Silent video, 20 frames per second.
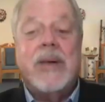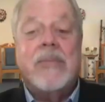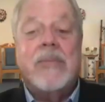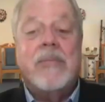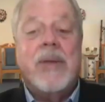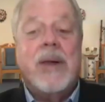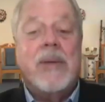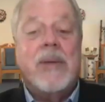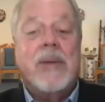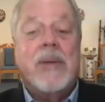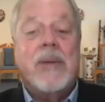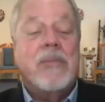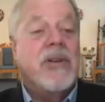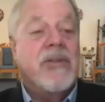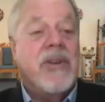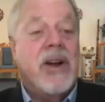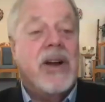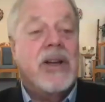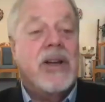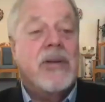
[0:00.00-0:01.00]
a member
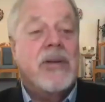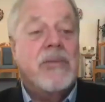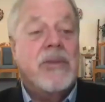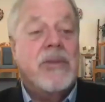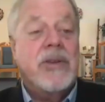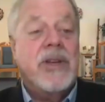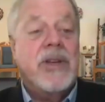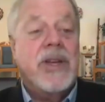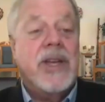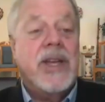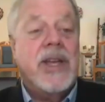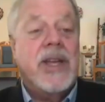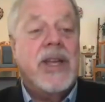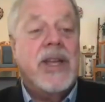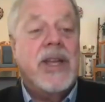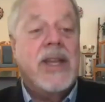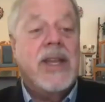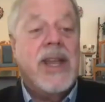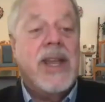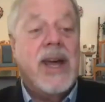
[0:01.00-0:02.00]
of our community.
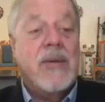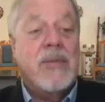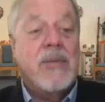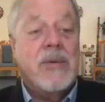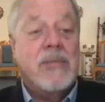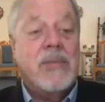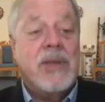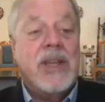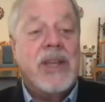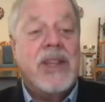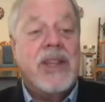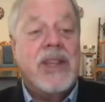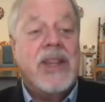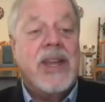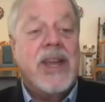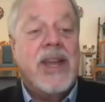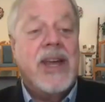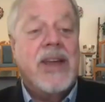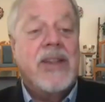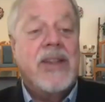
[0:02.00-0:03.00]
And that would be
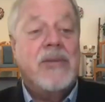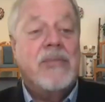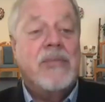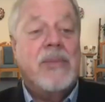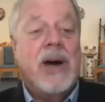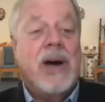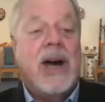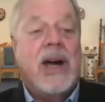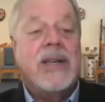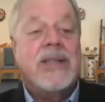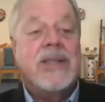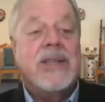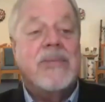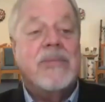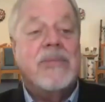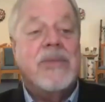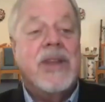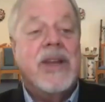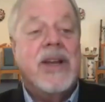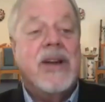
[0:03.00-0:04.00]
the other box
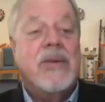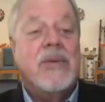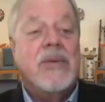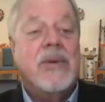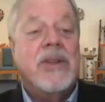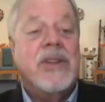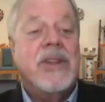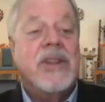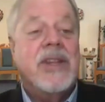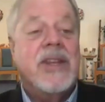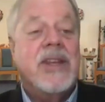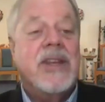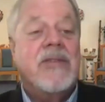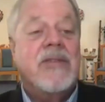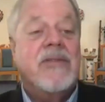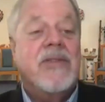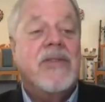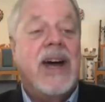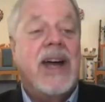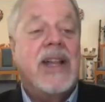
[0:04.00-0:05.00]
up there with
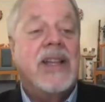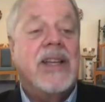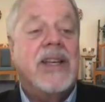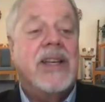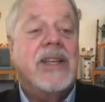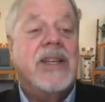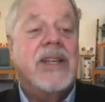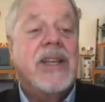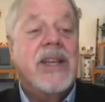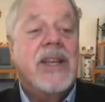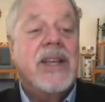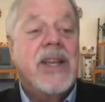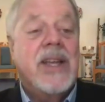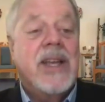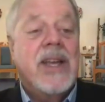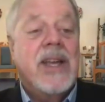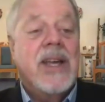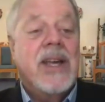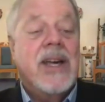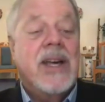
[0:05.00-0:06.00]
the violet
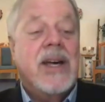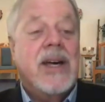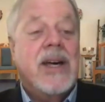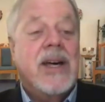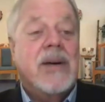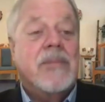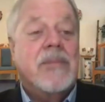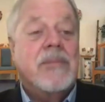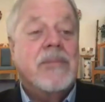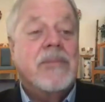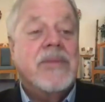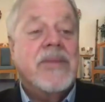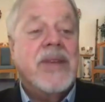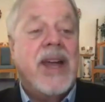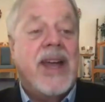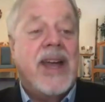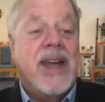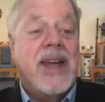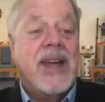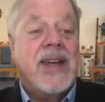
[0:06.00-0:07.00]

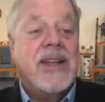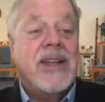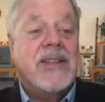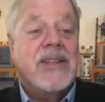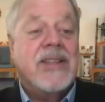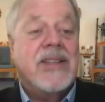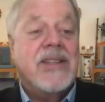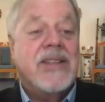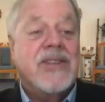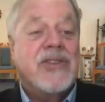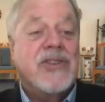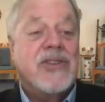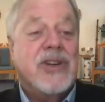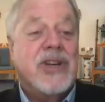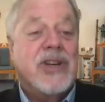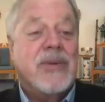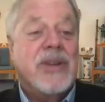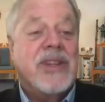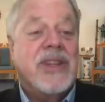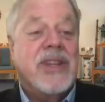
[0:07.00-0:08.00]
tag. It says
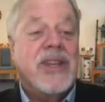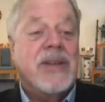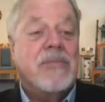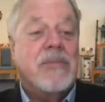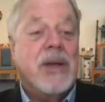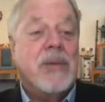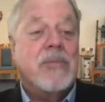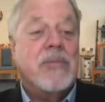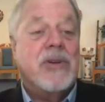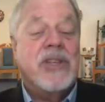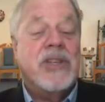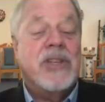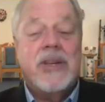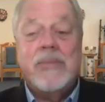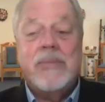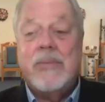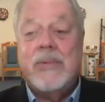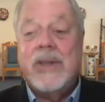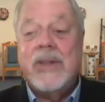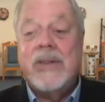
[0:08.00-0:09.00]
Journey Within
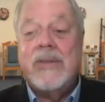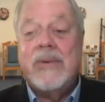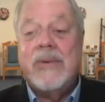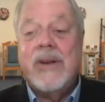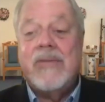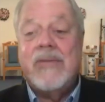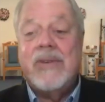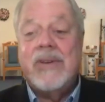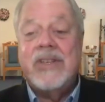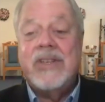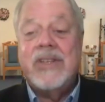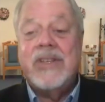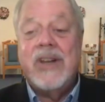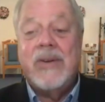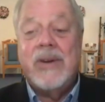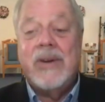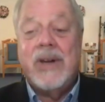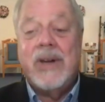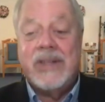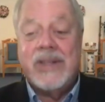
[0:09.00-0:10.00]
Membership with Reverend
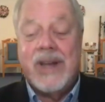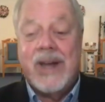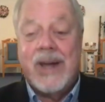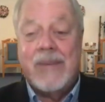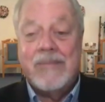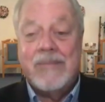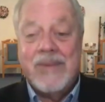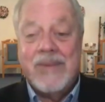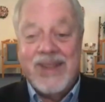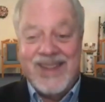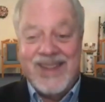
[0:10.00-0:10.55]
Joe on top.